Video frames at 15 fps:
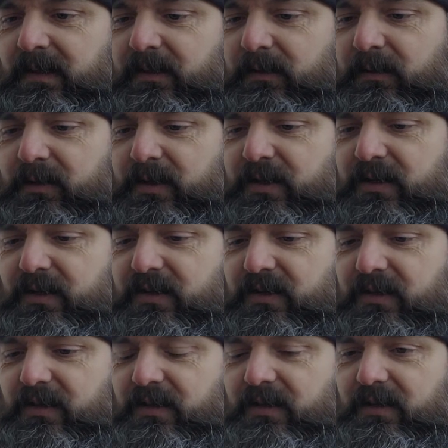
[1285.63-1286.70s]
which
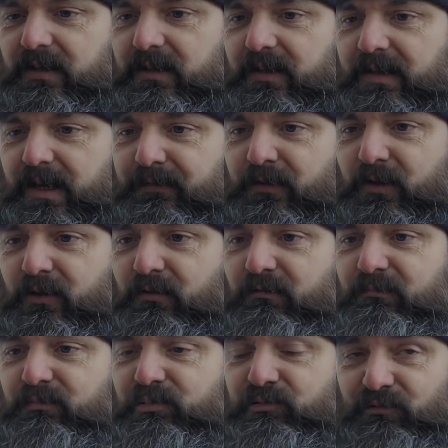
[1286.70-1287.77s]
is, you'd have to
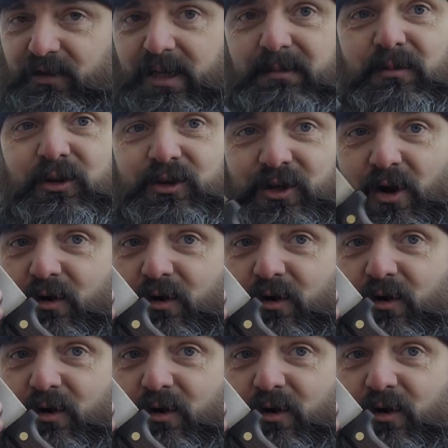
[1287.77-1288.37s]
pretty much